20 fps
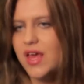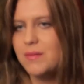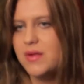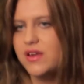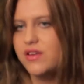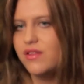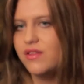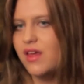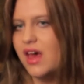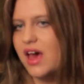came
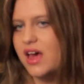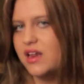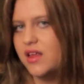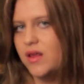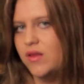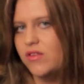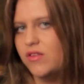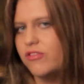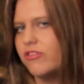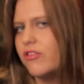into that
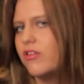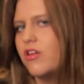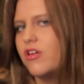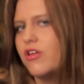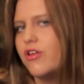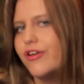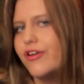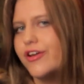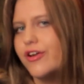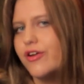is,
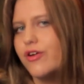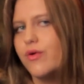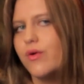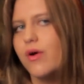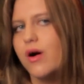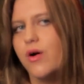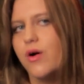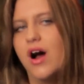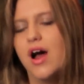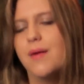
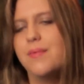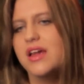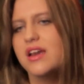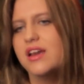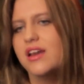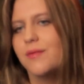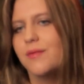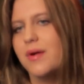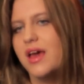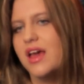I
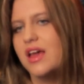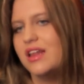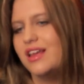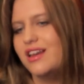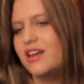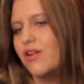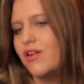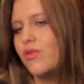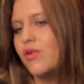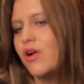painted a
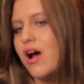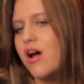painting,